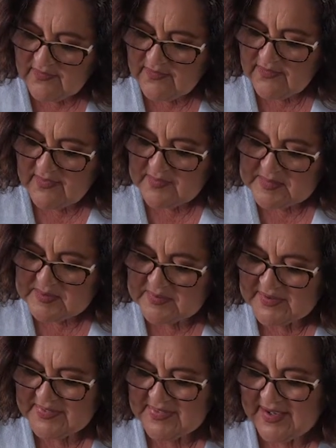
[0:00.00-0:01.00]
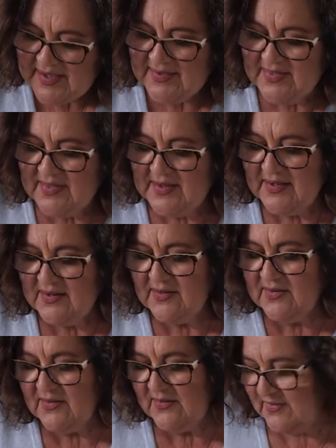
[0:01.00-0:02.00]
And let me put that in
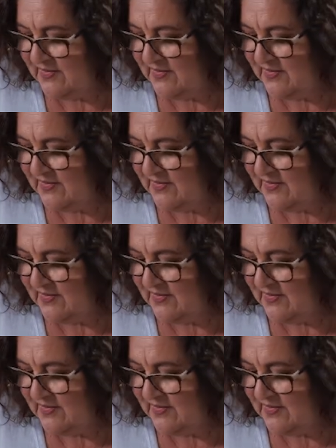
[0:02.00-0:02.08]
there.